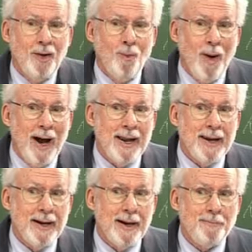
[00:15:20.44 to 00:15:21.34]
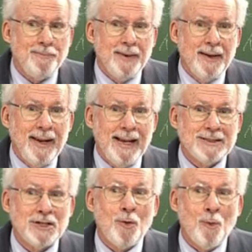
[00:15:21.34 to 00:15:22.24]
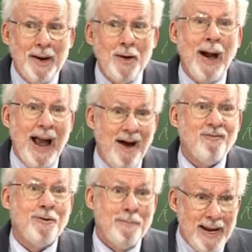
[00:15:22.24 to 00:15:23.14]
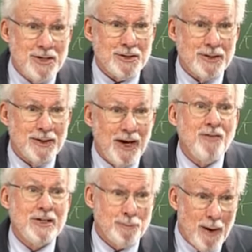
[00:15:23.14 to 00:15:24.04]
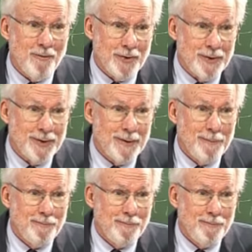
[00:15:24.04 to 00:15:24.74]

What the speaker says: it's a real affirmation of his prophethood.